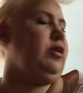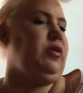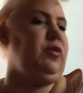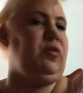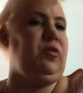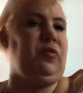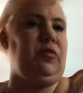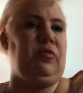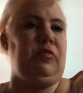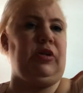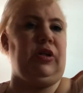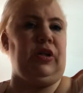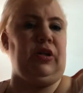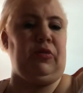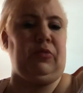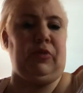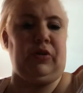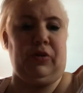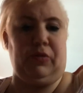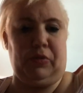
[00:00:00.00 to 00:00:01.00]
you know, but
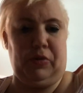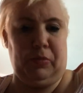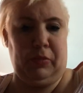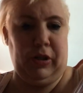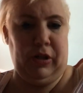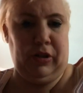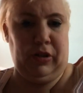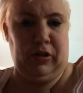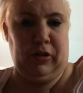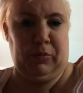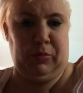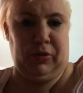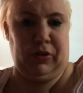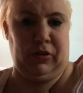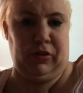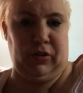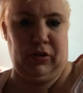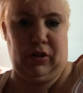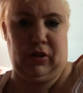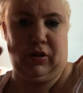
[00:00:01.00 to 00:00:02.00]
anyway, we made up,
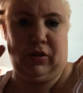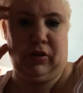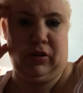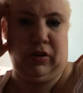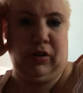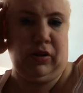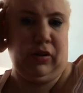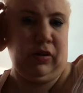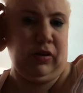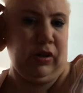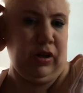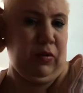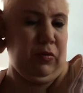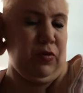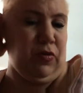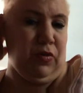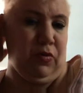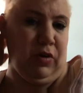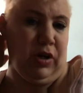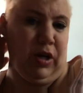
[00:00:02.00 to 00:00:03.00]
and I
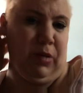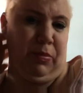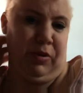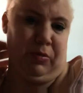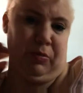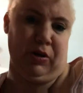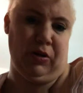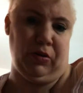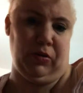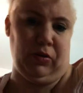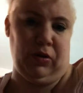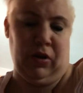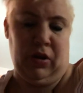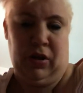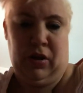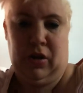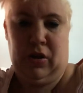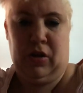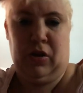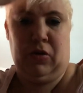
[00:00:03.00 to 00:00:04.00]
was so happy. I mean, I
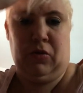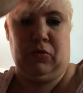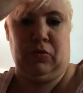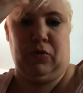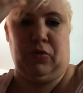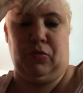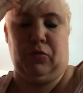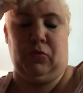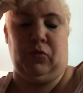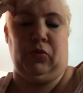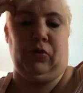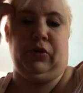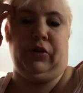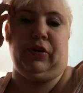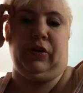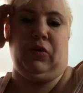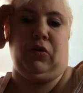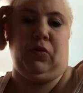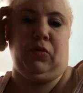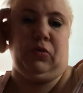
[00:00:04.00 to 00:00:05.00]
was
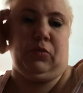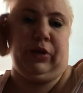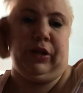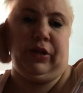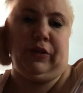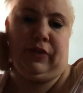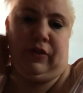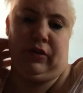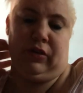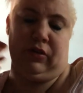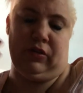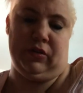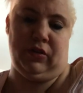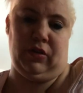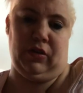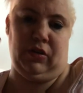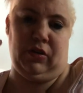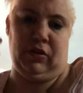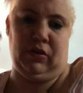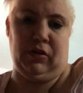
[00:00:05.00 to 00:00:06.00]
worried the whole week that
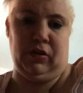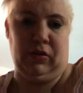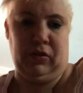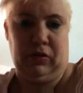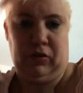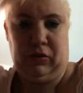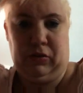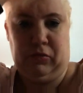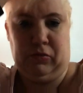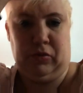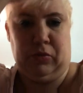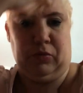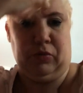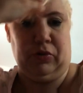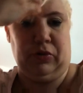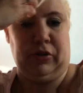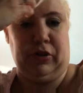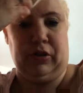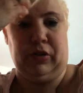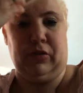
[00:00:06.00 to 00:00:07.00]
we
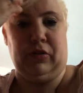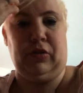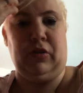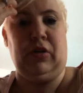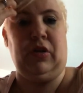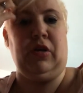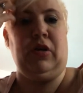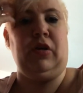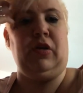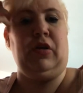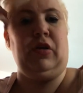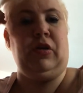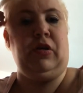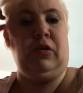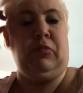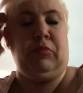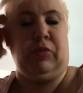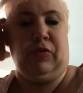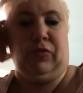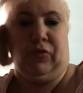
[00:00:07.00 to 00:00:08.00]
weren't gonna
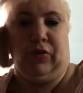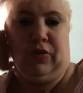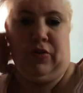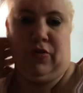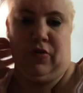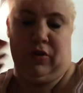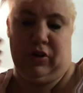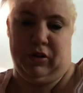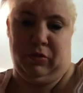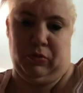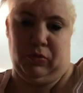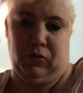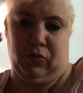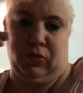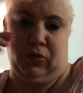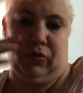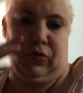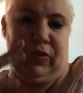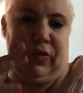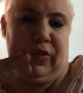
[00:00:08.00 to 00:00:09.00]
be friends
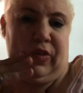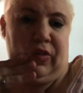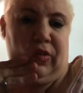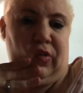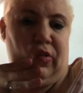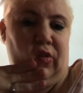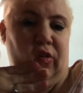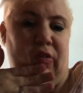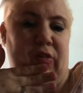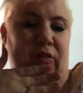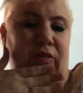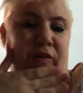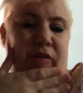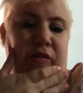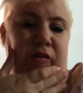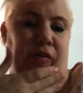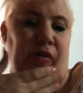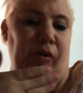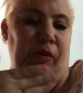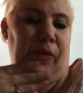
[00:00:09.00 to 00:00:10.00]
anymore, and
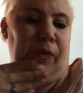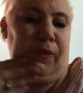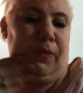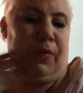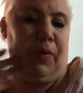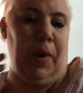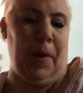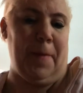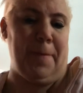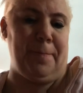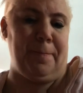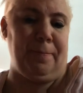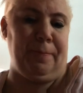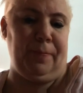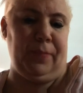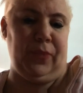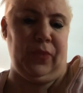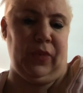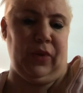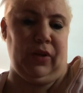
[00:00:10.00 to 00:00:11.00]
you know,
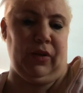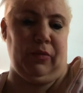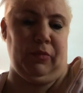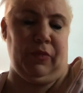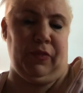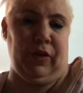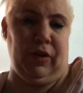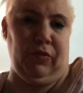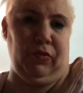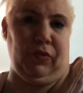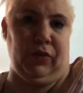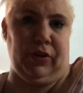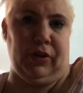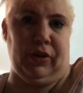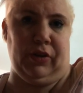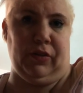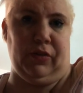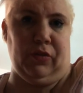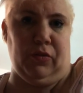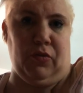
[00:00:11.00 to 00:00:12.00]
I mean,
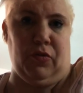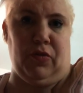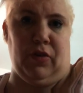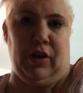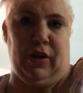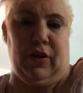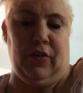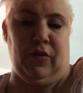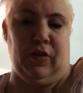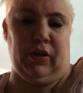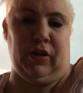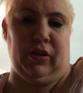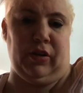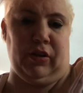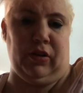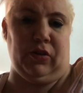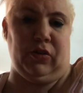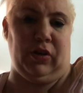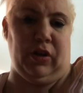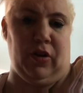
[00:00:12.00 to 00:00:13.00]
thankfully those nights I
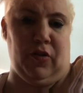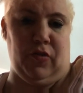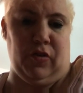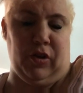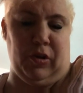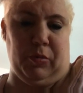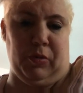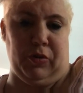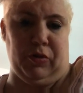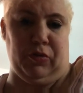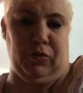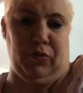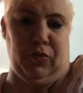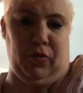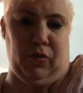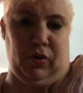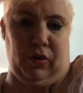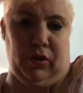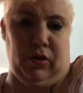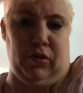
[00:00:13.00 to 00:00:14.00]
got a good night's sleep. On the
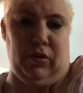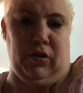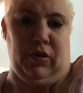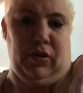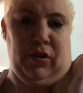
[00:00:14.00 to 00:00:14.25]
cruise, a